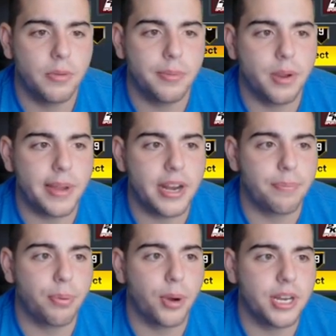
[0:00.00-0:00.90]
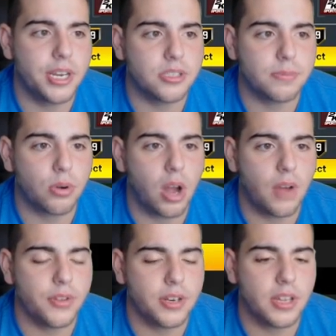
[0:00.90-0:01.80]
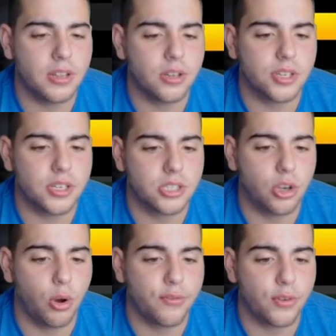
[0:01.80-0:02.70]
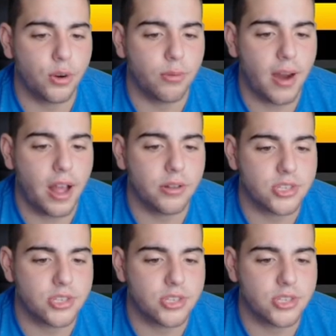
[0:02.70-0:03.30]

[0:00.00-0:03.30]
we would have made a pretty decent profit. It looks like he's going for around